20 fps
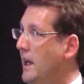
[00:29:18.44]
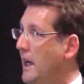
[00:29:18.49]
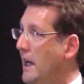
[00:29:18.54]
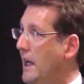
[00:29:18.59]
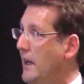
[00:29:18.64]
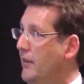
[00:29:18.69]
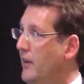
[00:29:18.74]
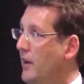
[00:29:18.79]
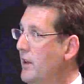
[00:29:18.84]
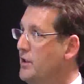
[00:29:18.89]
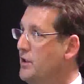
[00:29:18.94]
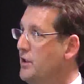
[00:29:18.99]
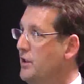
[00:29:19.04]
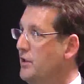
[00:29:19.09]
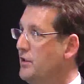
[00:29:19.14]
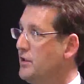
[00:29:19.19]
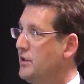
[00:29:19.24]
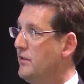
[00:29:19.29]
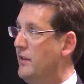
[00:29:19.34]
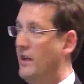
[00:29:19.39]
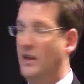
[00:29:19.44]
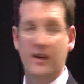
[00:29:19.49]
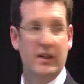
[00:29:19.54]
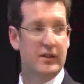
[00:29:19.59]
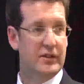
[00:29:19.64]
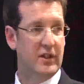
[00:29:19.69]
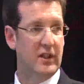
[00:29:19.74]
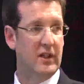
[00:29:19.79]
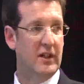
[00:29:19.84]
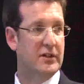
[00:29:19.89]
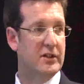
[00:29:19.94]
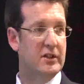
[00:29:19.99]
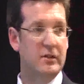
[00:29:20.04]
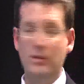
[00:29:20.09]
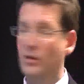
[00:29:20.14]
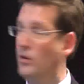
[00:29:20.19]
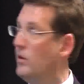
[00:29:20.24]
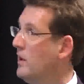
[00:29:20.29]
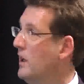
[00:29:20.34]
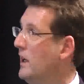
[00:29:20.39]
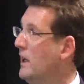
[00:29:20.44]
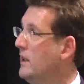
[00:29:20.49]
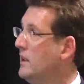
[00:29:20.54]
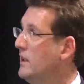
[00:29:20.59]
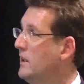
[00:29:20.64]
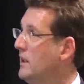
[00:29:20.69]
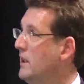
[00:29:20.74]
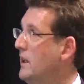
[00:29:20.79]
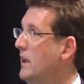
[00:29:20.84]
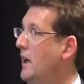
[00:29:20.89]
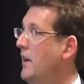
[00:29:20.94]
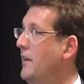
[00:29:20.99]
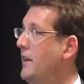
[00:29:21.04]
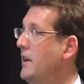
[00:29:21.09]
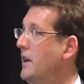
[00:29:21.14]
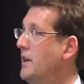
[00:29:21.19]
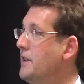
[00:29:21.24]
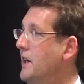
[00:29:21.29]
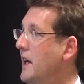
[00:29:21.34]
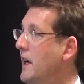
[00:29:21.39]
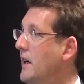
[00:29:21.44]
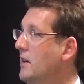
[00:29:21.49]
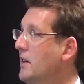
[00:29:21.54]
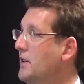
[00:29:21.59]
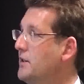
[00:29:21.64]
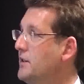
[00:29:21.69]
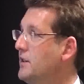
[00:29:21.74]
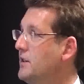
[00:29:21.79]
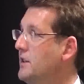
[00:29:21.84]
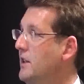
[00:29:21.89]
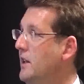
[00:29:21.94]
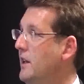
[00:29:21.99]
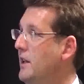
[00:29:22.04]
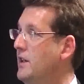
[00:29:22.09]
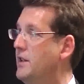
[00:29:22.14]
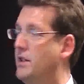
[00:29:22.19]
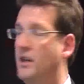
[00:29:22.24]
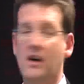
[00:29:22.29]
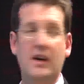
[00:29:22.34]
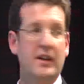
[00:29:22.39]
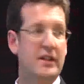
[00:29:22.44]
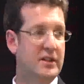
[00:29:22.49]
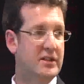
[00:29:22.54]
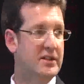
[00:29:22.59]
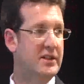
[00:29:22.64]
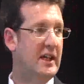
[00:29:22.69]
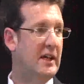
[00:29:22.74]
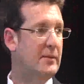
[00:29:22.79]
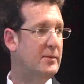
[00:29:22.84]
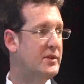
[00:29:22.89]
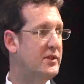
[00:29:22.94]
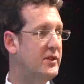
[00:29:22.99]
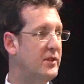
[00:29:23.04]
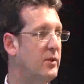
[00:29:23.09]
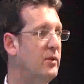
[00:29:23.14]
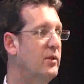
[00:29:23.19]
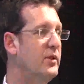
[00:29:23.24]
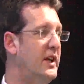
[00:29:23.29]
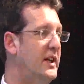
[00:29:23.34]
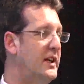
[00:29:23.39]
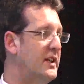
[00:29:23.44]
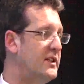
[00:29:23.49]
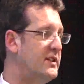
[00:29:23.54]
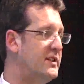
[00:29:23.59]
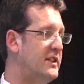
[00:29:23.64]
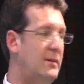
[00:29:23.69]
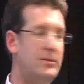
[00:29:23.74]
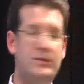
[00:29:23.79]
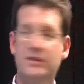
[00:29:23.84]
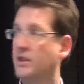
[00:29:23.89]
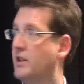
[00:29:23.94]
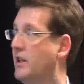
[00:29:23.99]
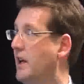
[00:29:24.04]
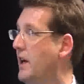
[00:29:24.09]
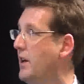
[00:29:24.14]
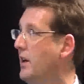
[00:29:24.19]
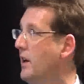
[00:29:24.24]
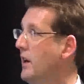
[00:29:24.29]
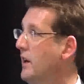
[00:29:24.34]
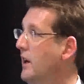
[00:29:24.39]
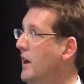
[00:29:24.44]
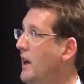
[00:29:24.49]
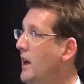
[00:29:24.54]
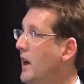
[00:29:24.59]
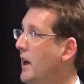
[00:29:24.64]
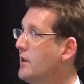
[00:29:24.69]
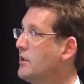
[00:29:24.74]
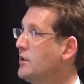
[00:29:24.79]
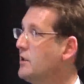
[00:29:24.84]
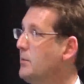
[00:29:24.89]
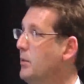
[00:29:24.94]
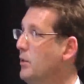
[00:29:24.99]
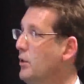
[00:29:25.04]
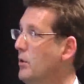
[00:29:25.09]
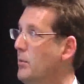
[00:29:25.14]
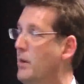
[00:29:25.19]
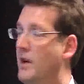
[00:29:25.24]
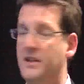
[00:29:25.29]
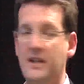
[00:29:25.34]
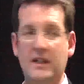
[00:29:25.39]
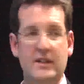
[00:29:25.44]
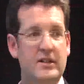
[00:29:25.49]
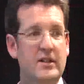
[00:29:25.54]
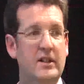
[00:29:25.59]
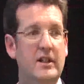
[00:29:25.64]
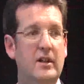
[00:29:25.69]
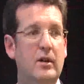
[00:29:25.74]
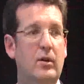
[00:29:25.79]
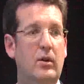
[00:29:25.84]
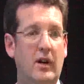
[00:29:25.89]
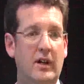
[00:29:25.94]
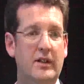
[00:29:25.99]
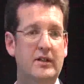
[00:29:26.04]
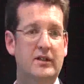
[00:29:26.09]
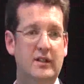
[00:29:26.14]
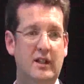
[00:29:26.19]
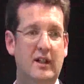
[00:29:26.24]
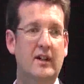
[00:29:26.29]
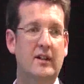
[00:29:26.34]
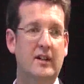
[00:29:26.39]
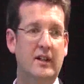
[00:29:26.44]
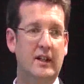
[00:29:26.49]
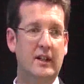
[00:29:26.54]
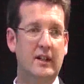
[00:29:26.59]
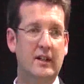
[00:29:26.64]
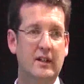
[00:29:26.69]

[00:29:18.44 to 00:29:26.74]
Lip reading: If I choose the variance a lot smaller, then I take lots of teeny tiny steps that all get accepted and I explore my density quite slowly.